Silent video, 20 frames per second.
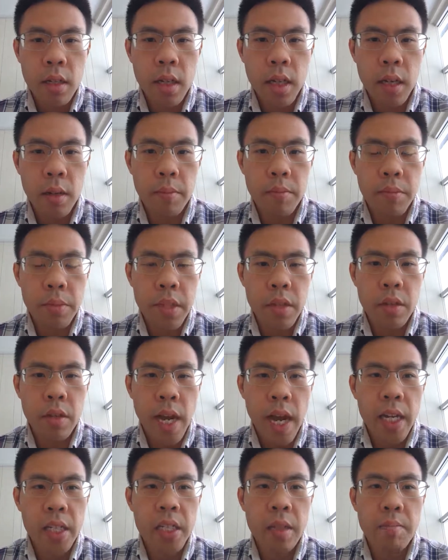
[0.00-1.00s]
Um,
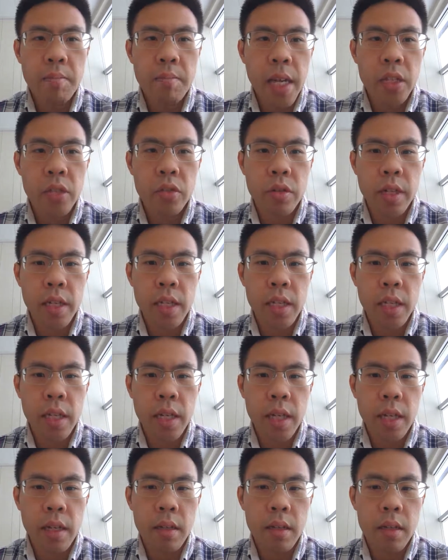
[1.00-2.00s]
you're actually measuring
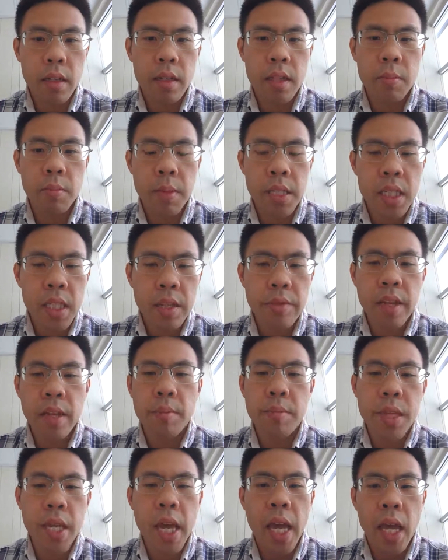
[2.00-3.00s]

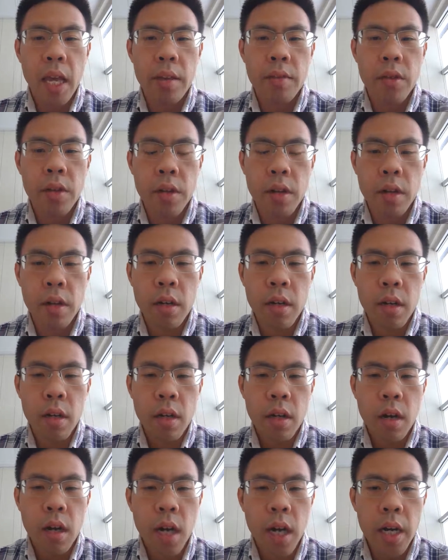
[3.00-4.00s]
specific behavior
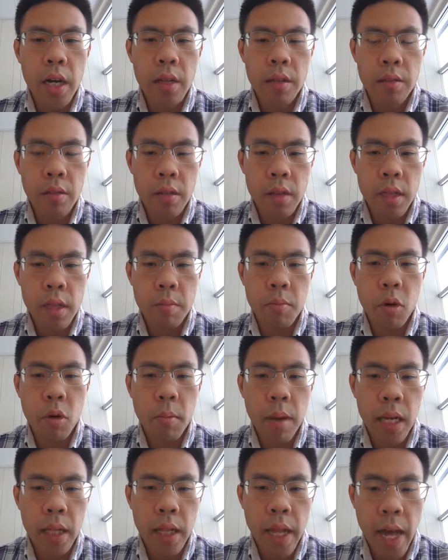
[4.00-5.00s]
on the
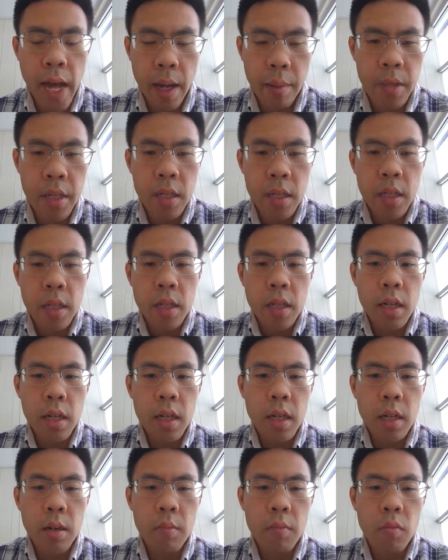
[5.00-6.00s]
mobile app.
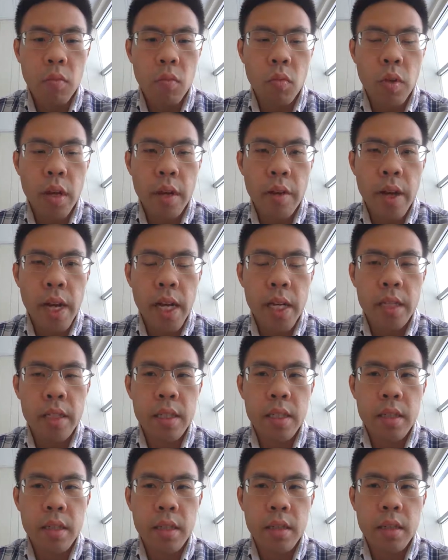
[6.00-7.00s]
Um,
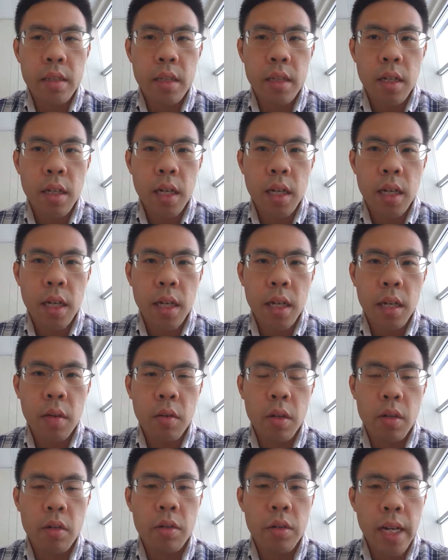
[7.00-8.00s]
whereas
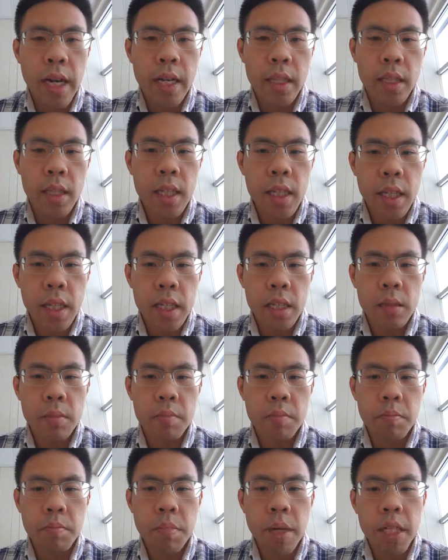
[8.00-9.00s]
uh, Google Analytics,
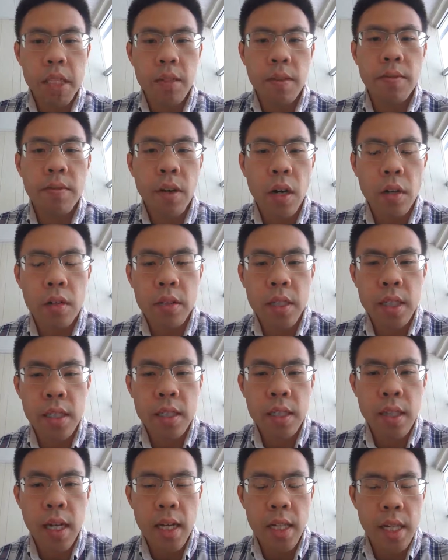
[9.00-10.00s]
by default,
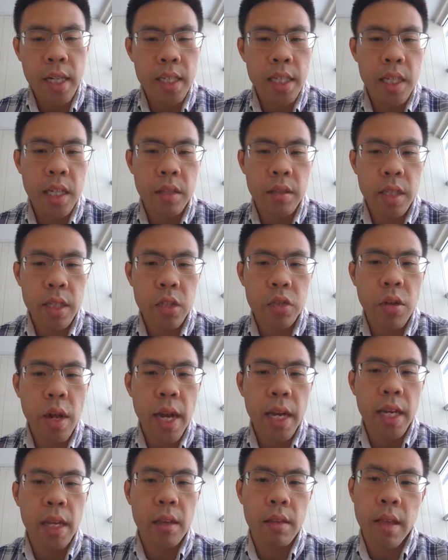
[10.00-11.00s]
it's not necessarily
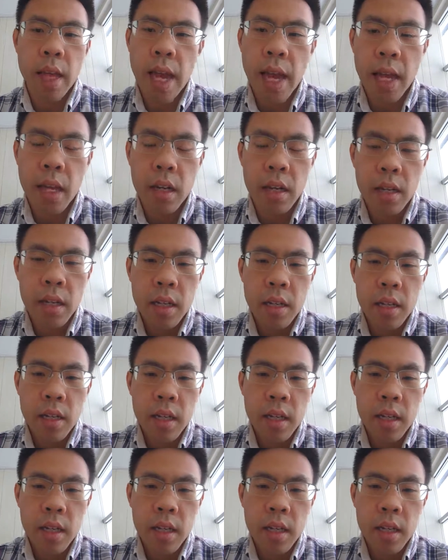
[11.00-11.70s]
tracking that.